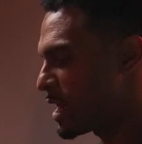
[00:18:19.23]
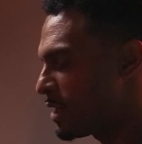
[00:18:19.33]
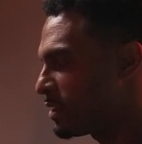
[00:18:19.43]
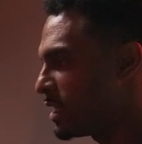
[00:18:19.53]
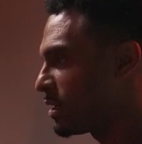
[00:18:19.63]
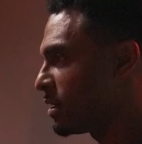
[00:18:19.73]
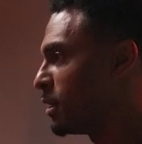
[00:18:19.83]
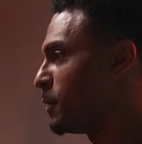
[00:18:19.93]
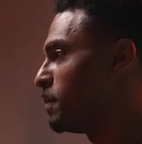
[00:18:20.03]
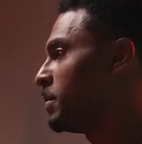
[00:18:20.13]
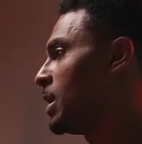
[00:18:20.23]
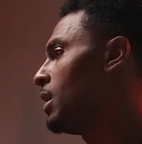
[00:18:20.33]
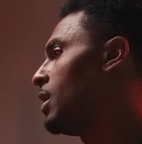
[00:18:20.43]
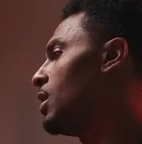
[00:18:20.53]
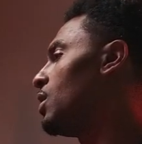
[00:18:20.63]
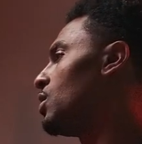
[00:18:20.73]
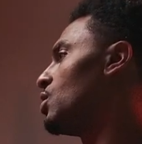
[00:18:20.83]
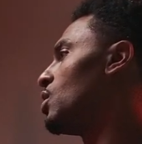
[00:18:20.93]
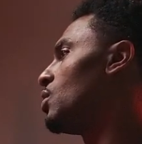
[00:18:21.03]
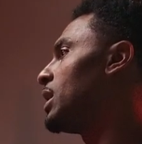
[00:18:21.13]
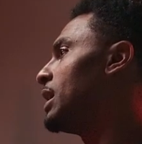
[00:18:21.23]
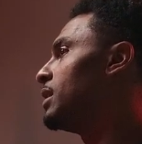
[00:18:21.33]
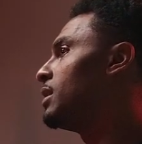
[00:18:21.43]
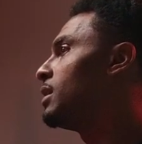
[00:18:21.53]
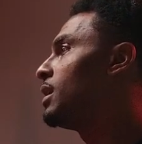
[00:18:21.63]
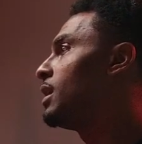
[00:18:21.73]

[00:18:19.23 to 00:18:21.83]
I think in